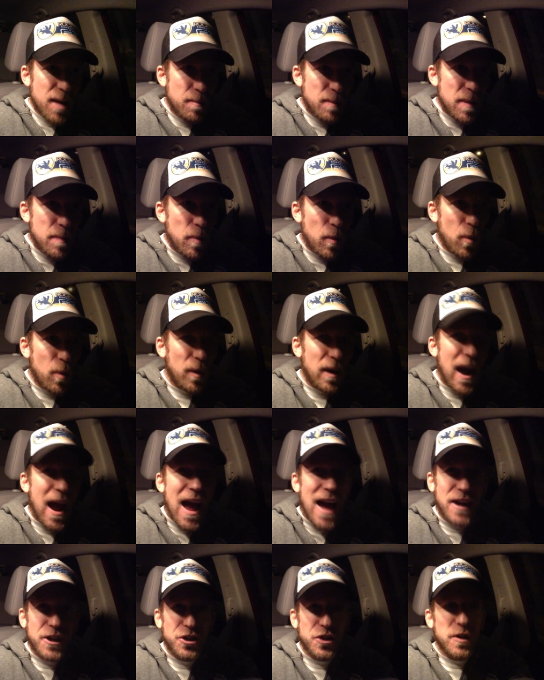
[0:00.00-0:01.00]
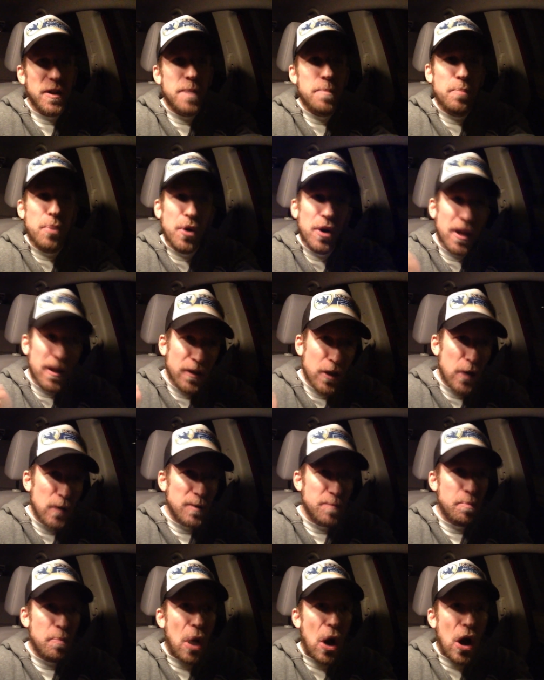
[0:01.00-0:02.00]
people were actually putting
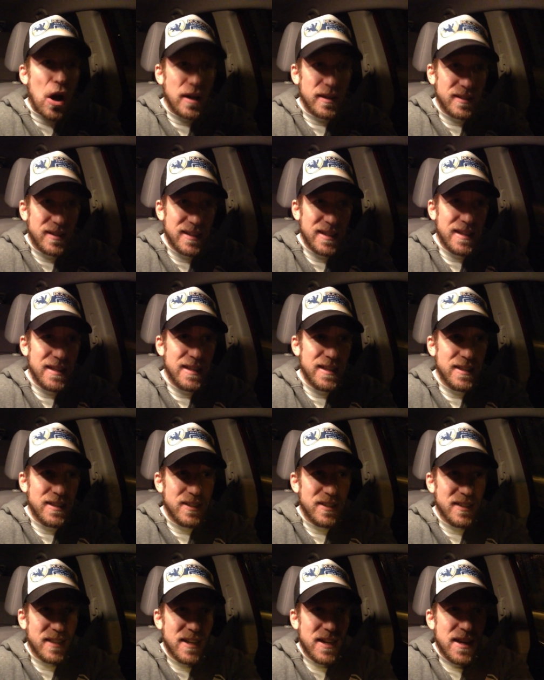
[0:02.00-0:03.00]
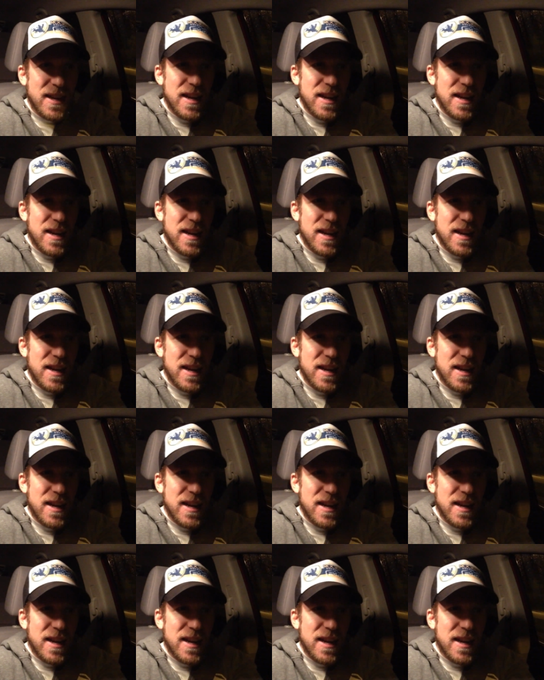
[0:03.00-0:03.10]
those boxes,